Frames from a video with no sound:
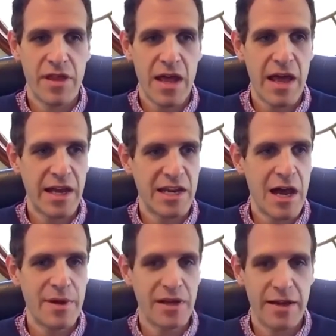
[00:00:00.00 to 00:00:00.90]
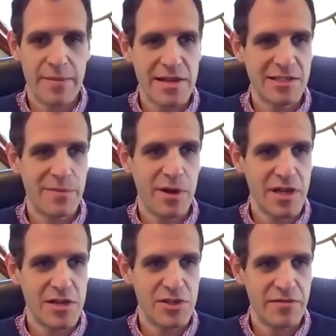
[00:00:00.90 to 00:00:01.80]
that economic and basketball
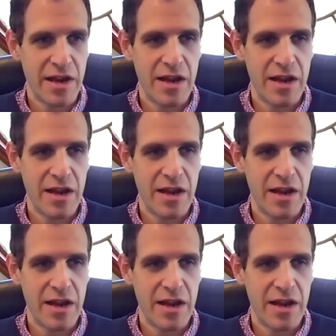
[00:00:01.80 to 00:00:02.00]
tension, right?